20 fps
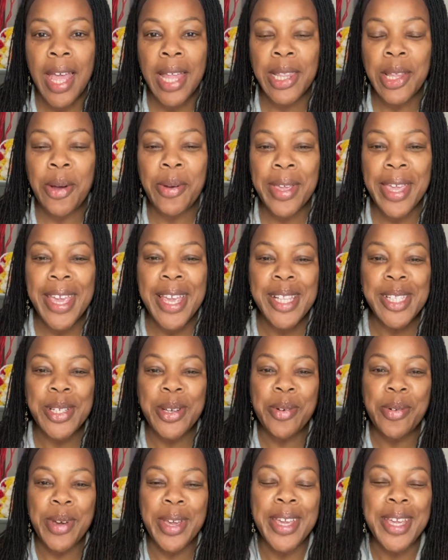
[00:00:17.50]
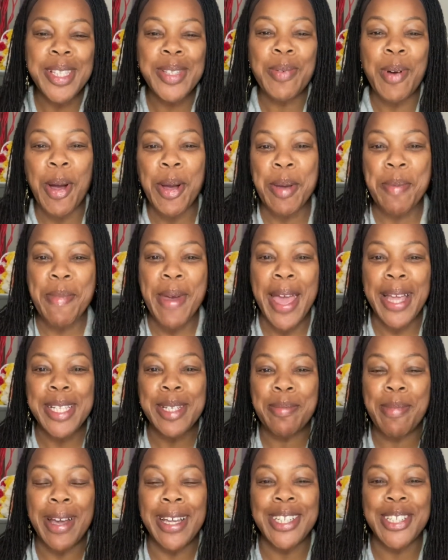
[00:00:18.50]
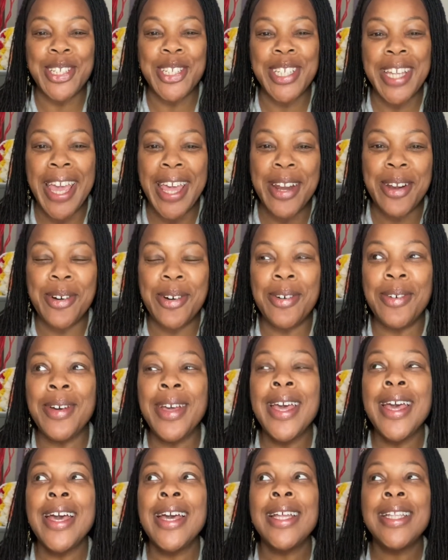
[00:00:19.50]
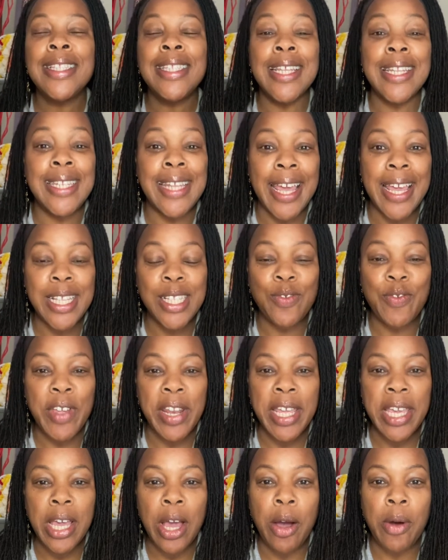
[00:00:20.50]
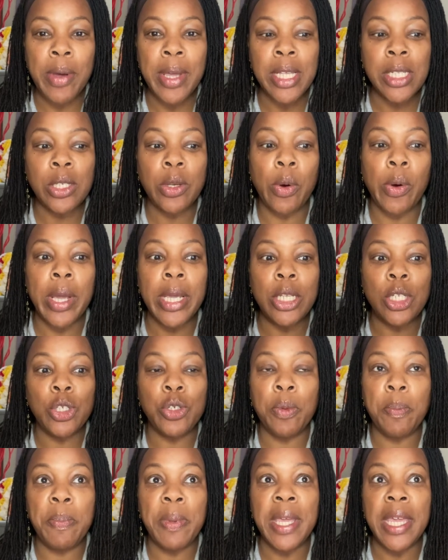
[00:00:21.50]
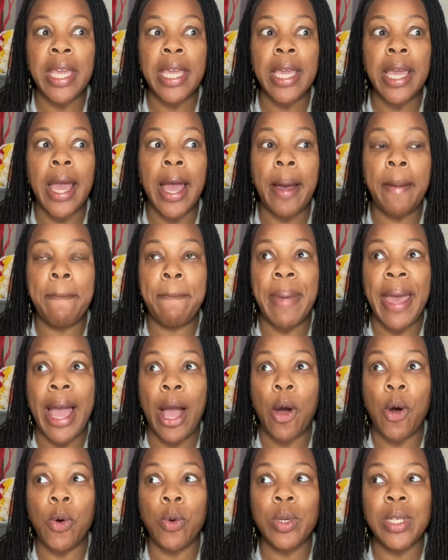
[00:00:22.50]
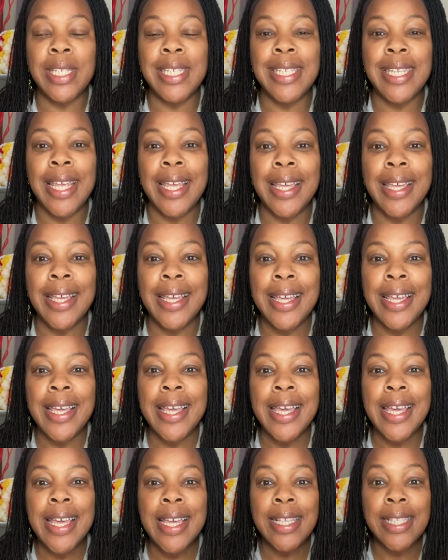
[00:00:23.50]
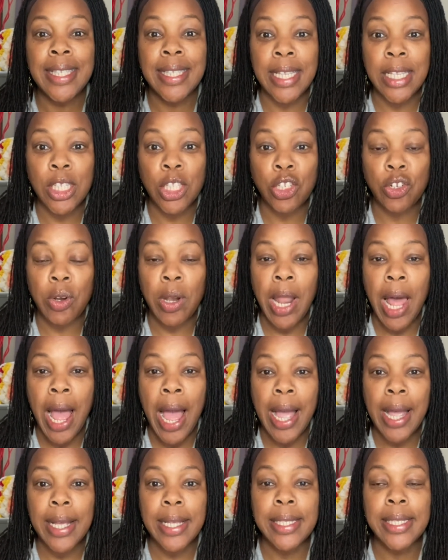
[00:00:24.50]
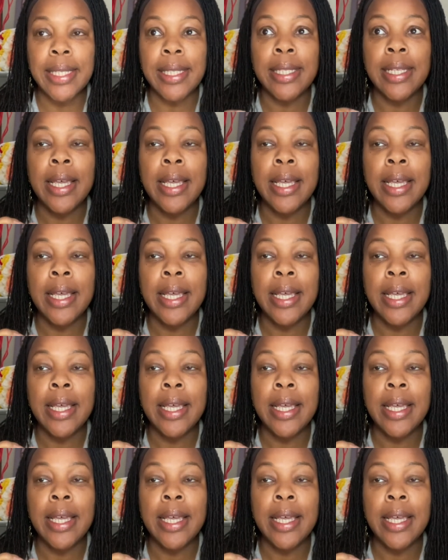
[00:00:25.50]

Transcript: kings and queens, welcome back to my channel. Today's video is going to be about sister locks